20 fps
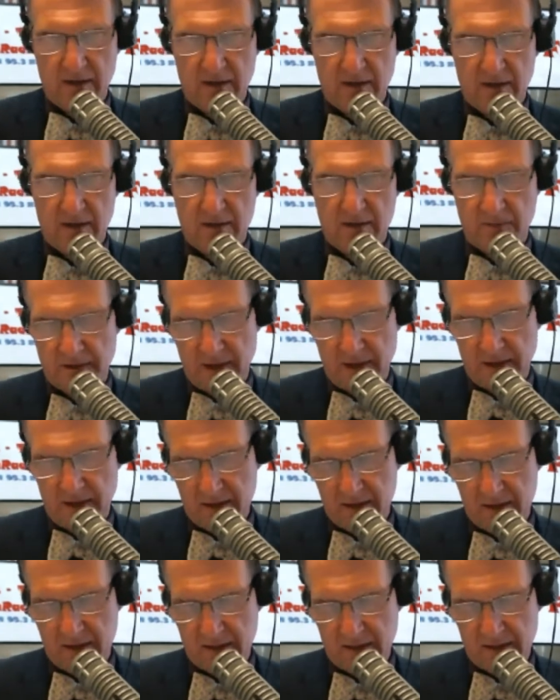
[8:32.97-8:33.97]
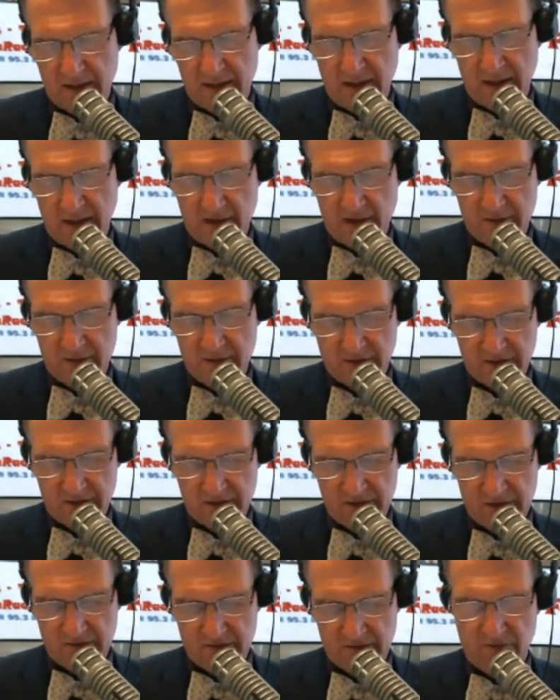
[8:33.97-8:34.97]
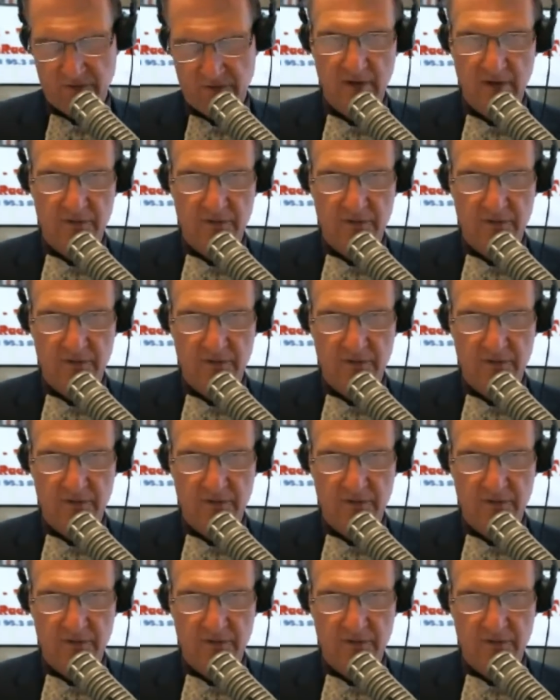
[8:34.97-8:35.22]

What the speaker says: and telecom services.